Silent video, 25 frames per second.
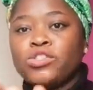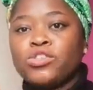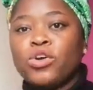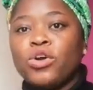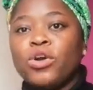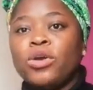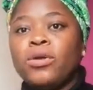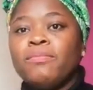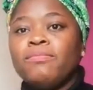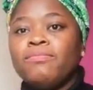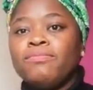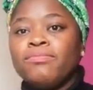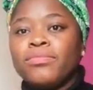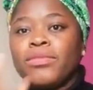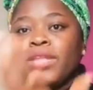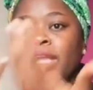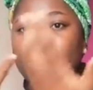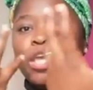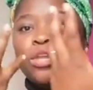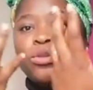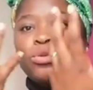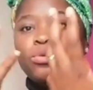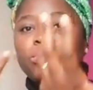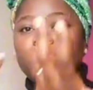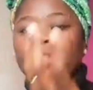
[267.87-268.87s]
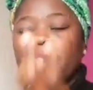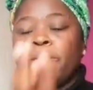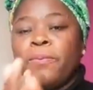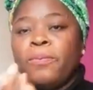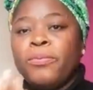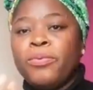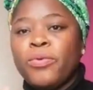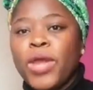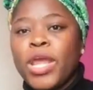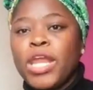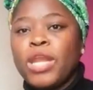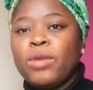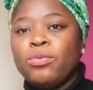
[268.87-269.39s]
So the
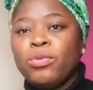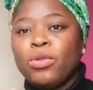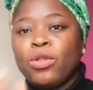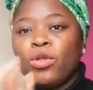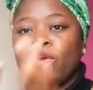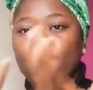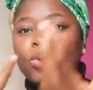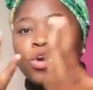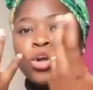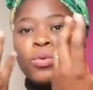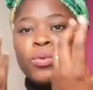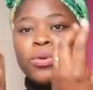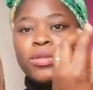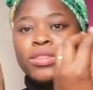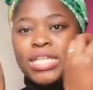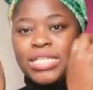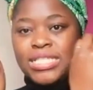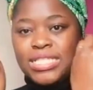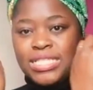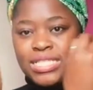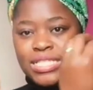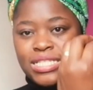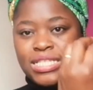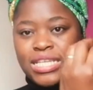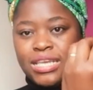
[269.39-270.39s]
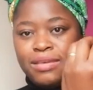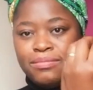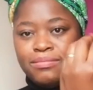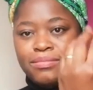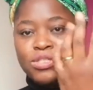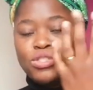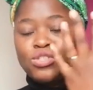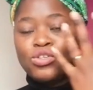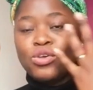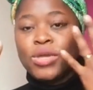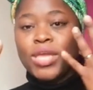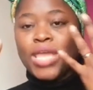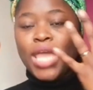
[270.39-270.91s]
bread will cook with the steam.
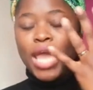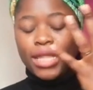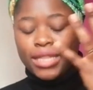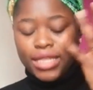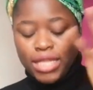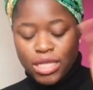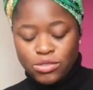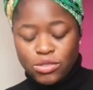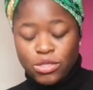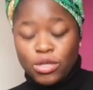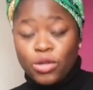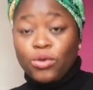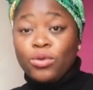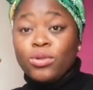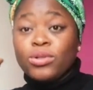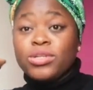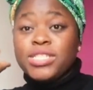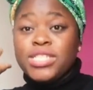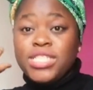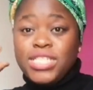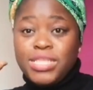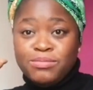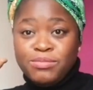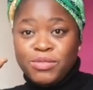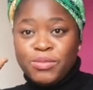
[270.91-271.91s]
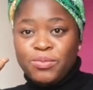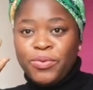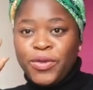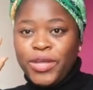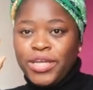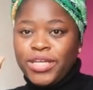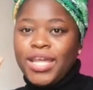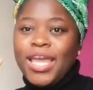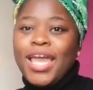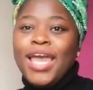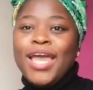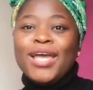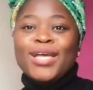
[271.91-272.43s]
So yeah, that's what I call steamed
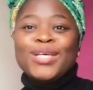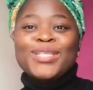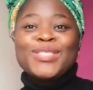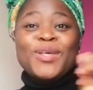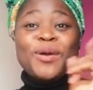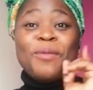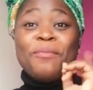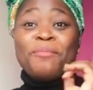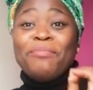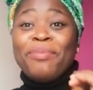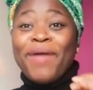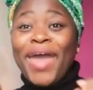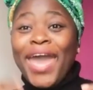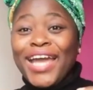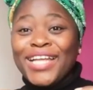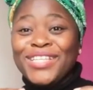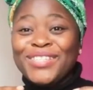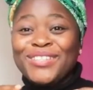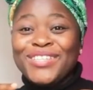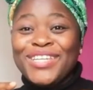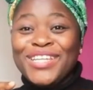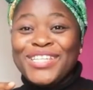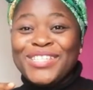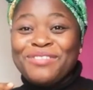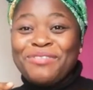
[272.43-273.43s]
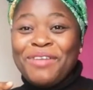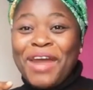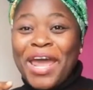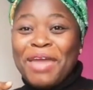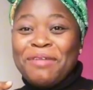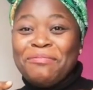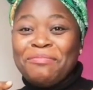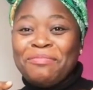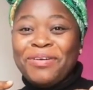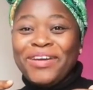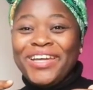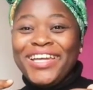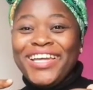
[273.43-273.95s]
bread. So back to the
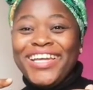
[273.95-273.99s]
tribe.